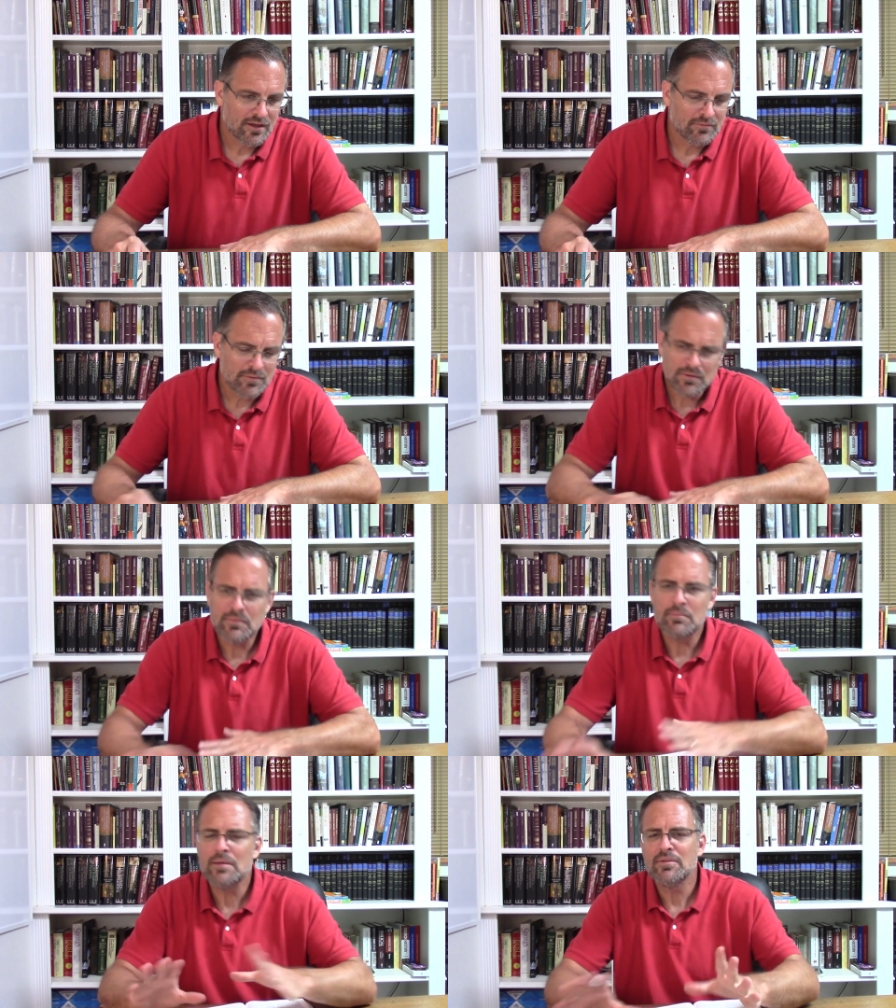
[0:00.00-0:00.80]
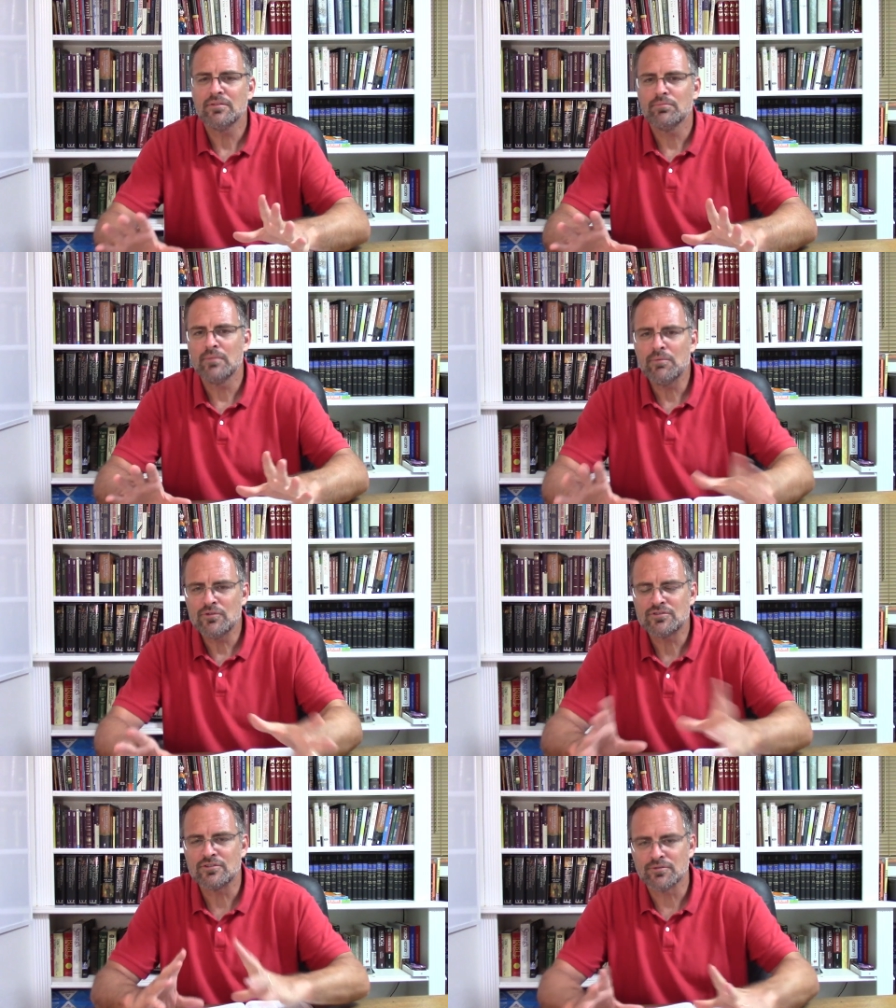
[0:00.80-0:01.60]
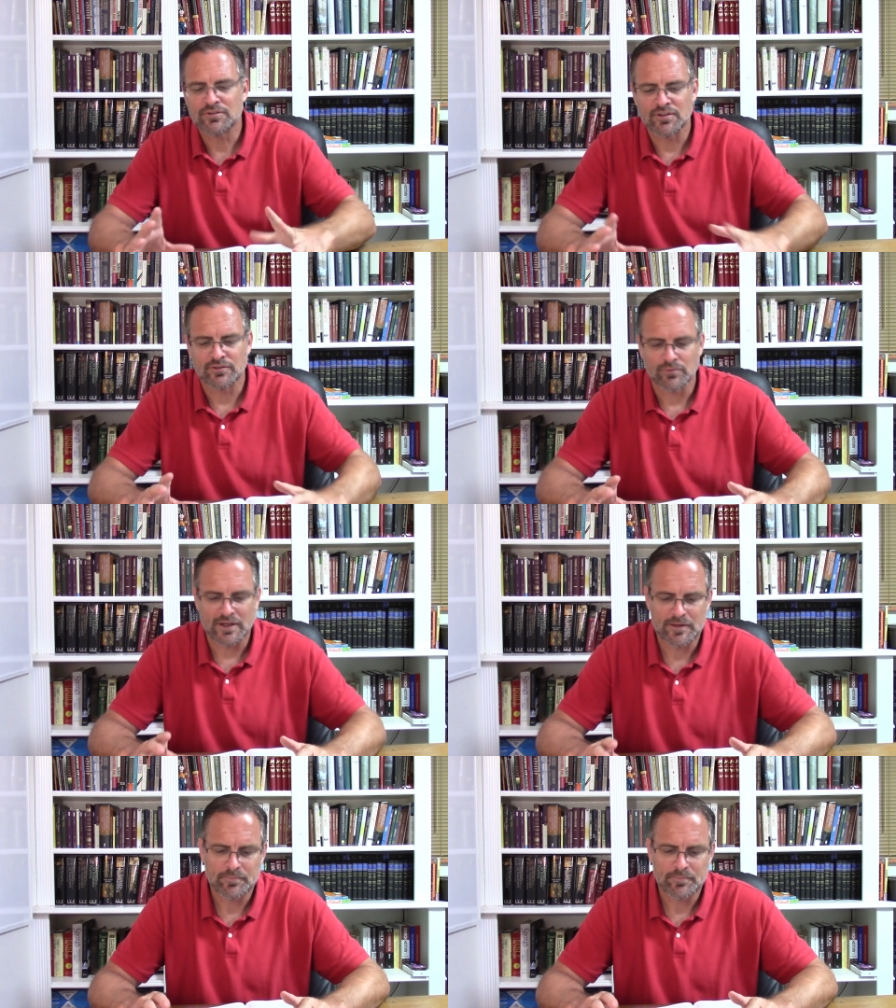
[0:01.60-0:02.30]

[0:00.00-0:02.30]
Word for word: Maybe we should do it this way.